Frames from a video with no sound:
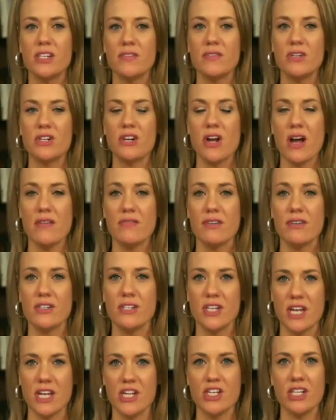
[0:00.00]
of your of your
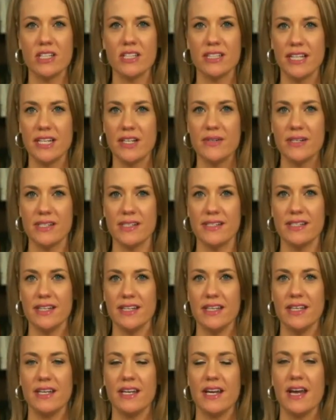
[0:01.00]
digital
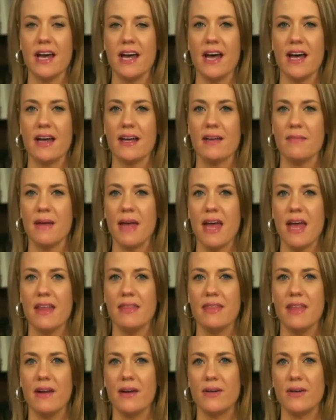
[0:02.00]
literacy, um,
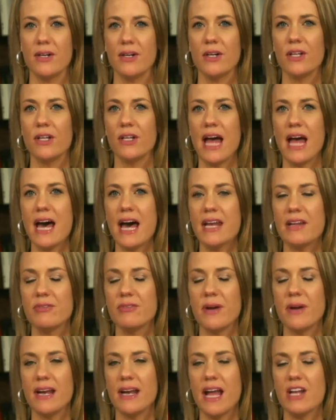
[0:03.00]
and there are a lot of
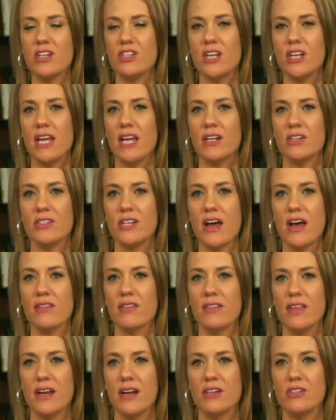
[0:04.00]
great educators
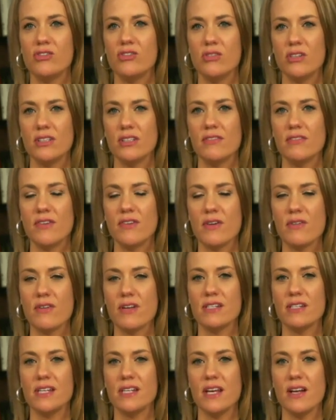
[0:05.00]
out there strictly
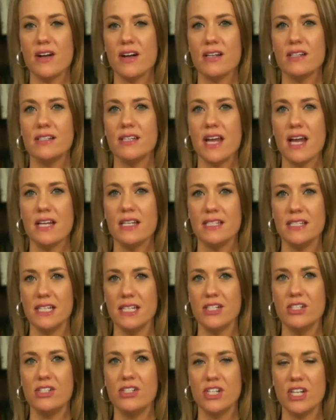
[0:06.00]
focusing on, on
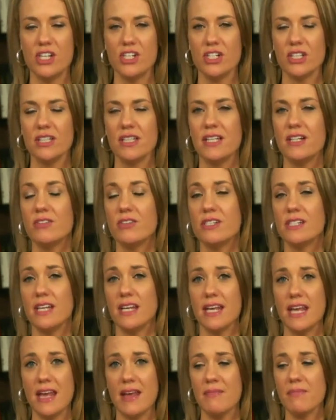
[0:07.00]
di digital literacy.
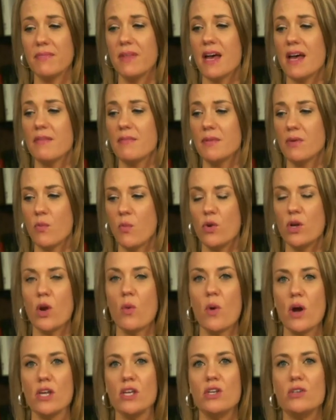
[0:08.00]
Kim, um, we know
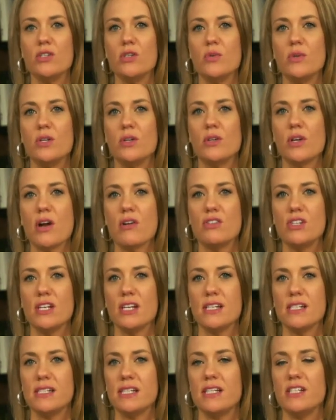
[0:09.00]
what you do with your coaching
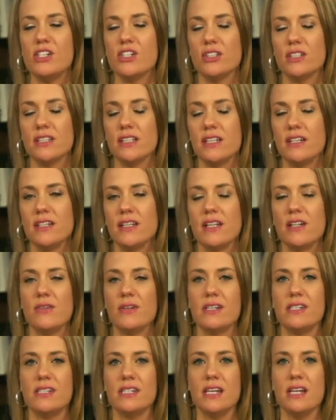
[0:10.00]
is digital lit
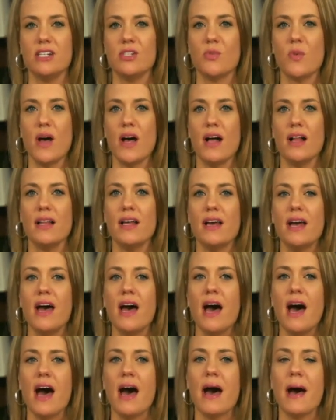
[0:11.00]
literacy as well,
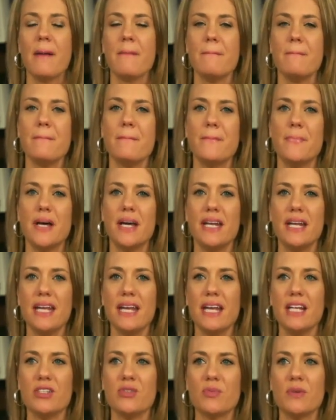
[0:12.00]
um, but
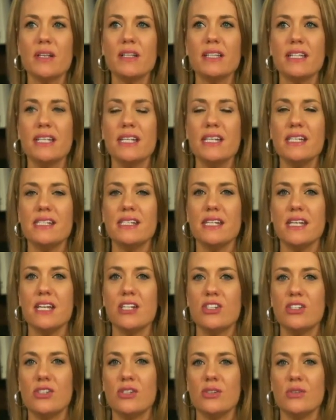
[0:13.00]
it's real easy
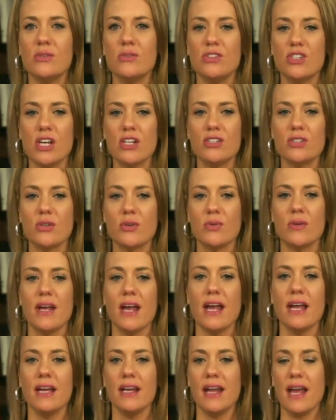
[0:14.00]
to just
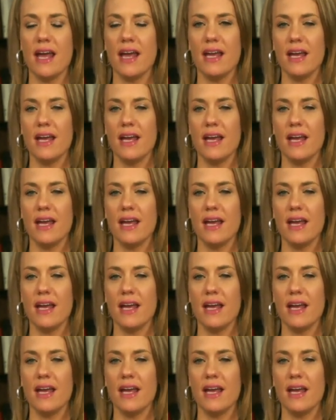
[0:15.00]
create a,